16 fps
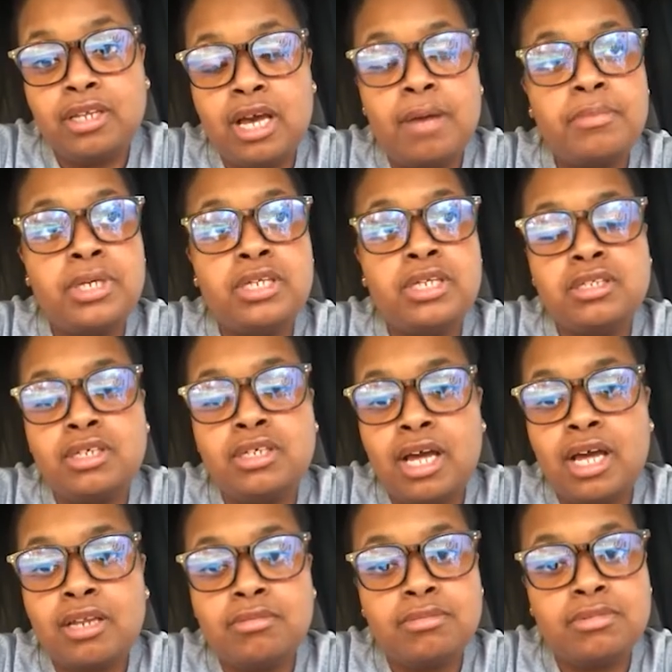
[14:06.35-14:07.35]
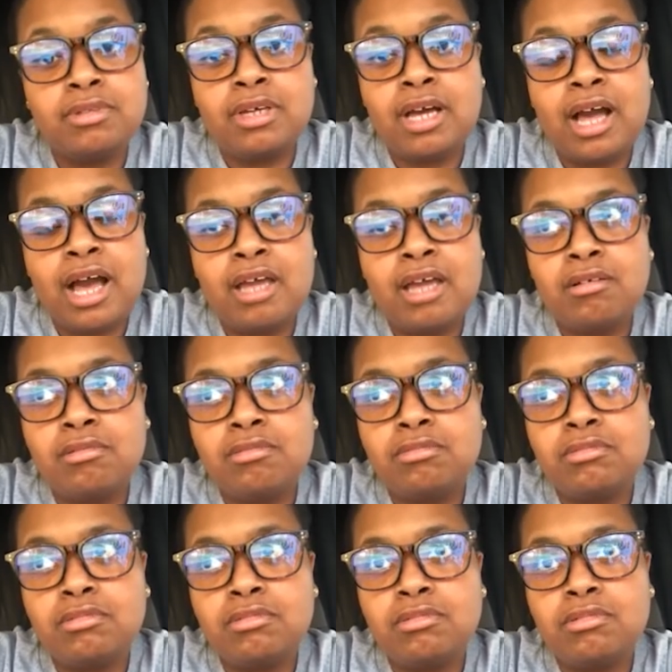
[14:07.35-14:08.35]
I mean, I I don't.
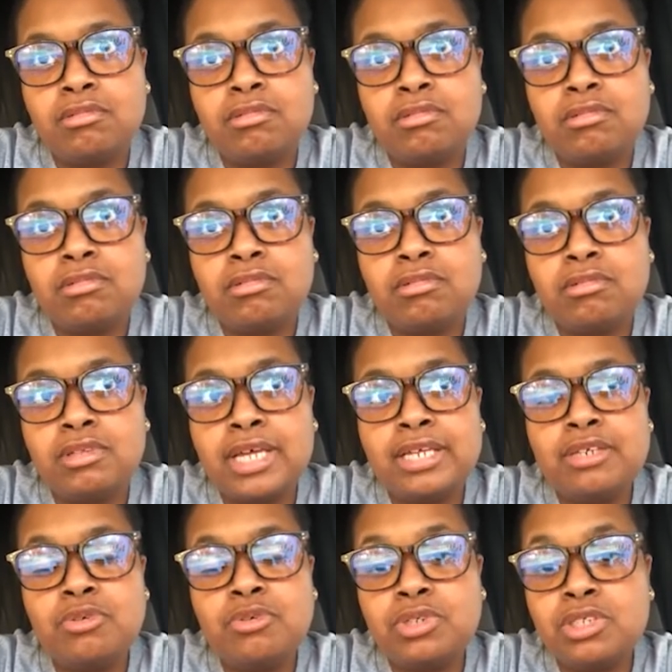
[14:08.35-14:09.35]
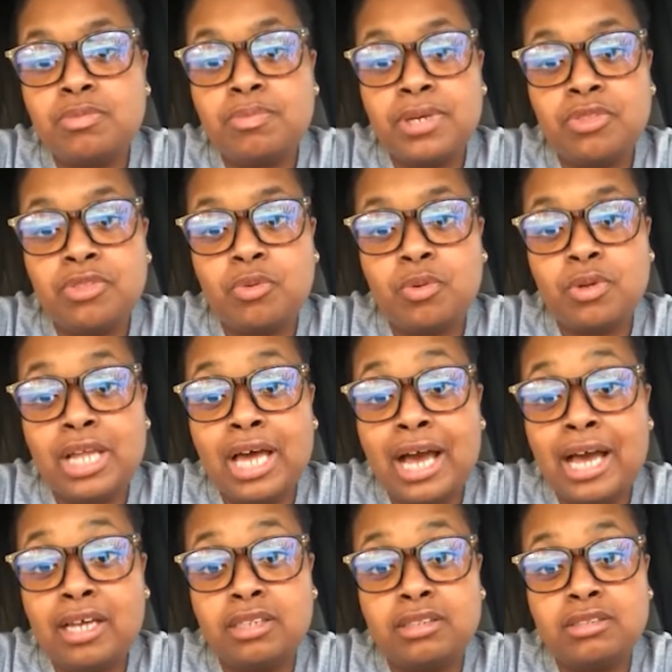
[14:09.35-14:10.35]
That dude has been through a
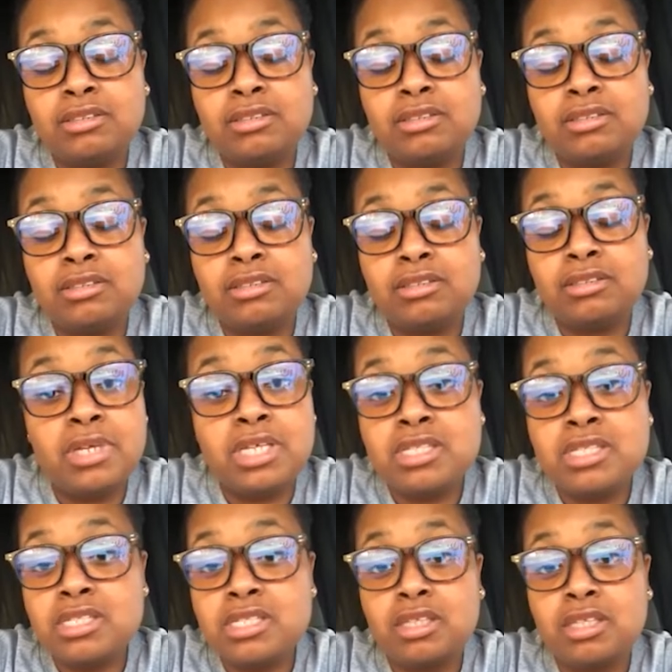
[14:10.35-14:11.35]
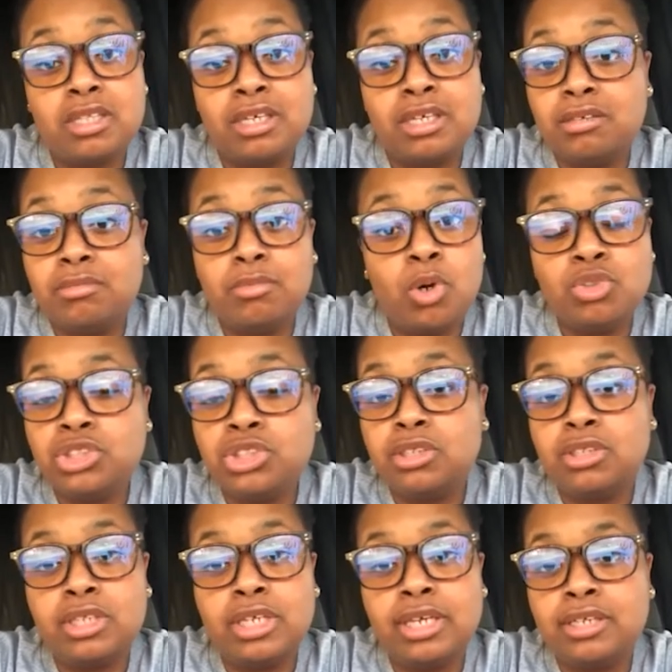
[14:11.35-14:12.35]
lot um, mentally,
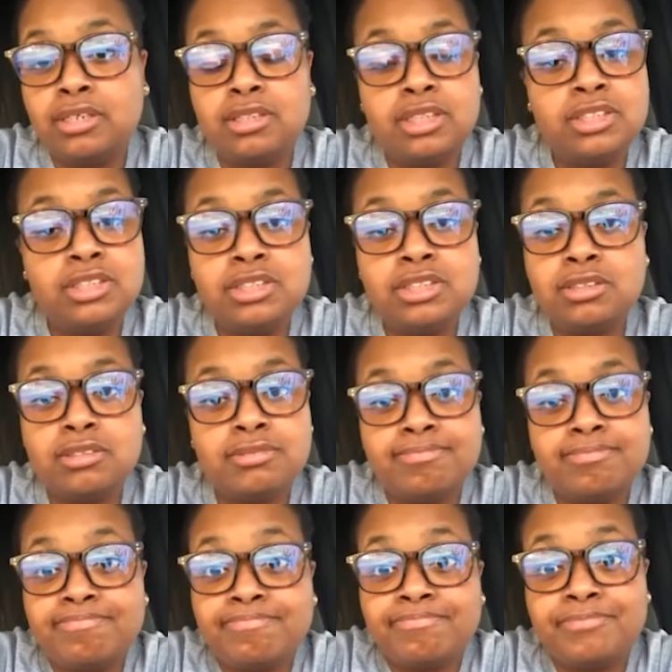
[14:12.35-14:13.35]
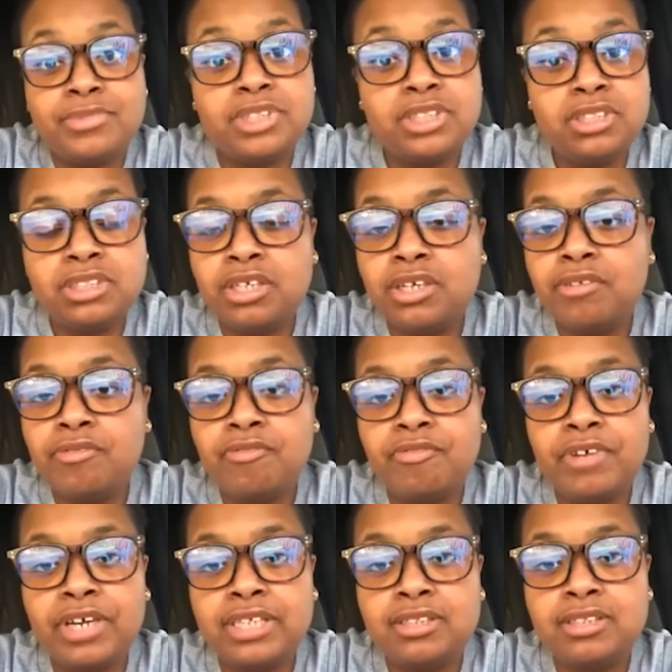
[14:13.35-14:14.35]
emotionally, and he just he just couldn't
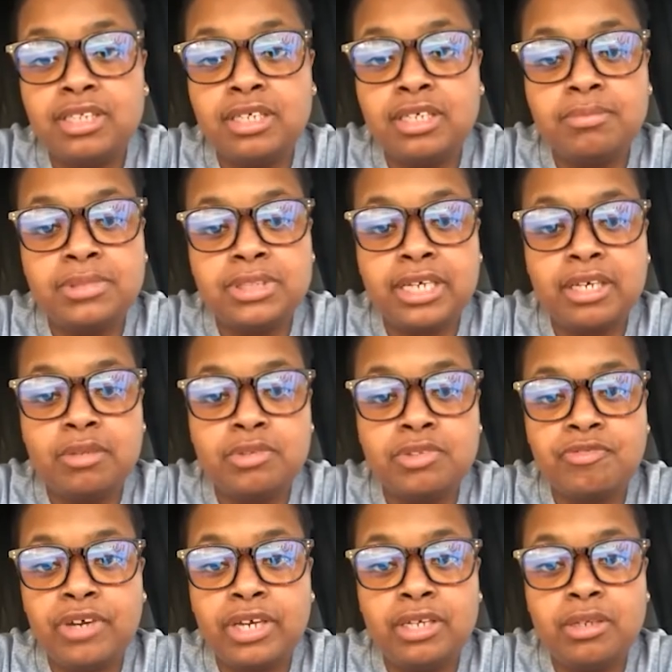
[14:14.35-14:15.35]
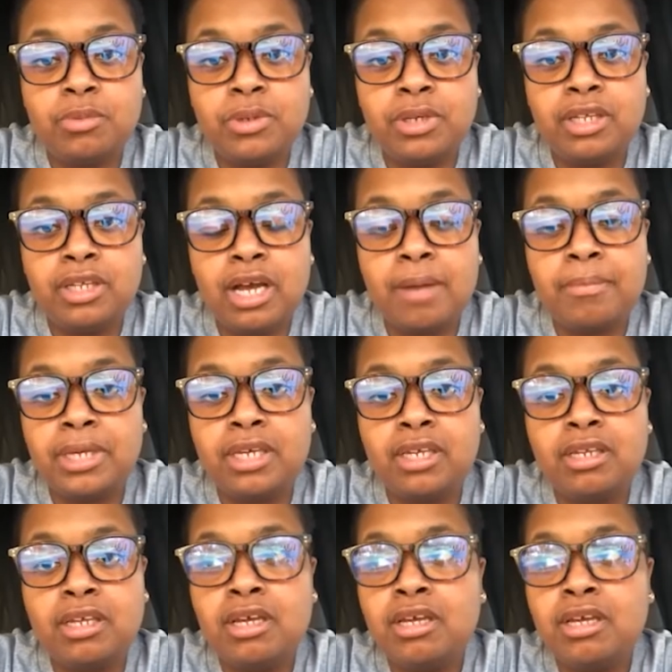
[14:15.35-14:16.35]
fight the demons that he was fighting with. I
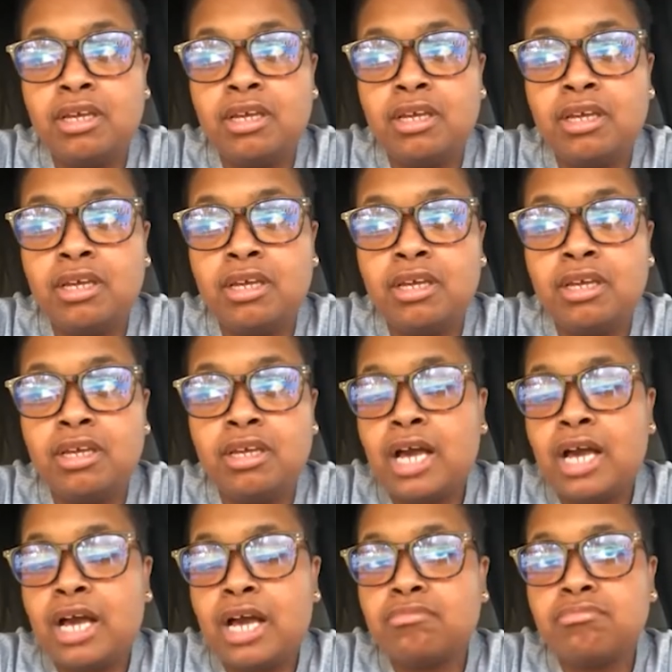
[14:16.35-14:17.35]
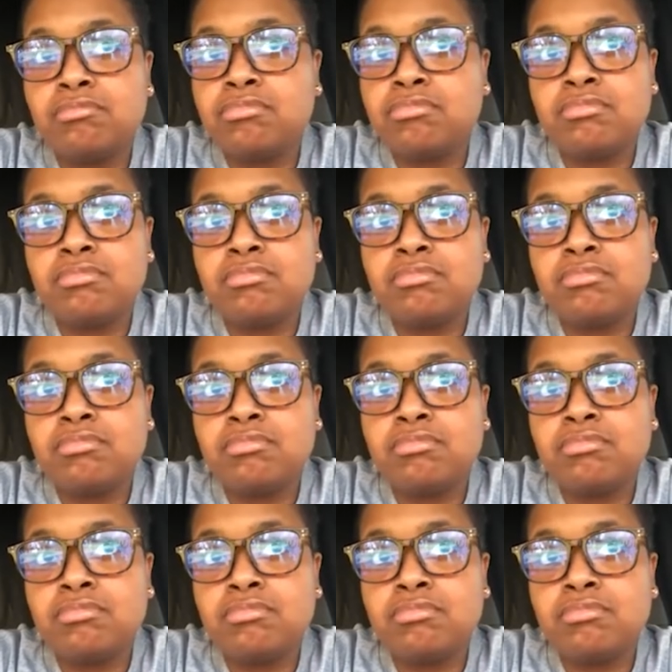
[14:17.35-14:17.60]
mean, I mean, I.